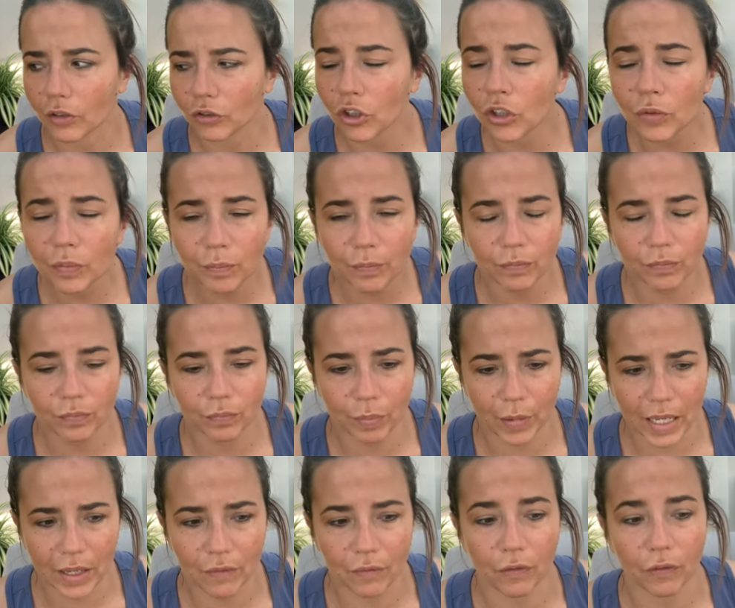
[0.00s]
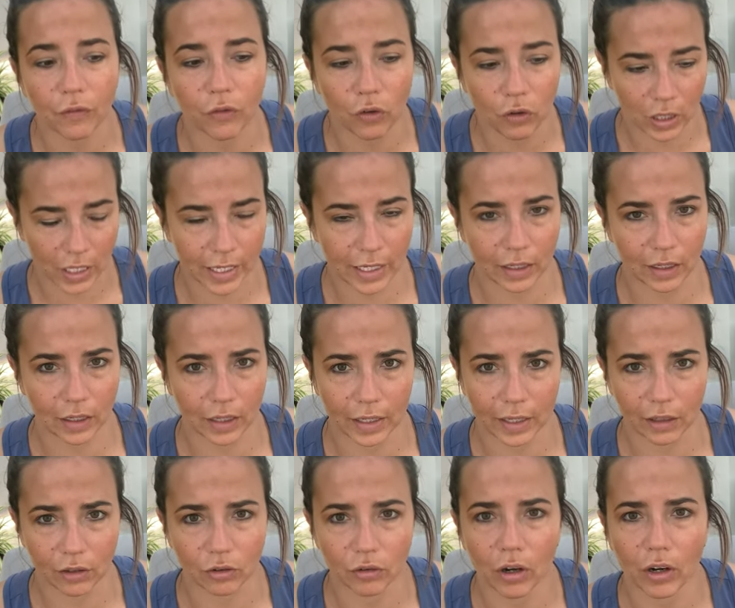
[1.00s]
just being fully
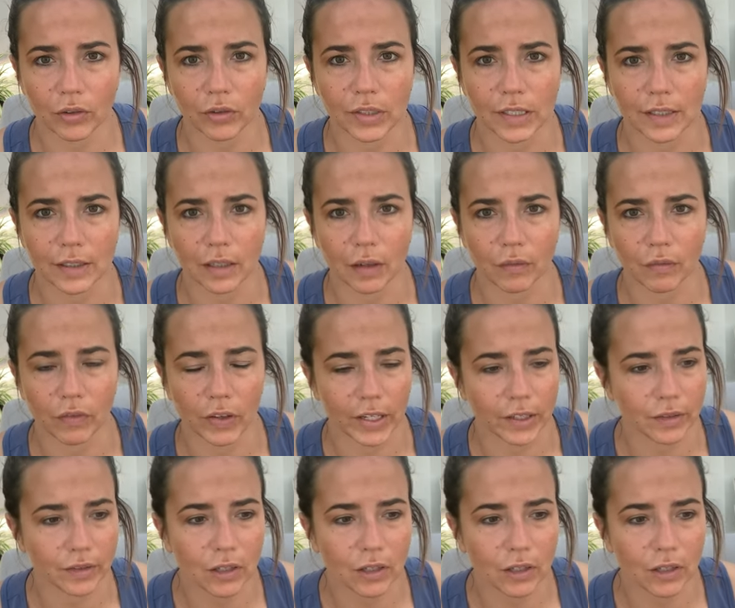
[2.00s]
engrossed in something,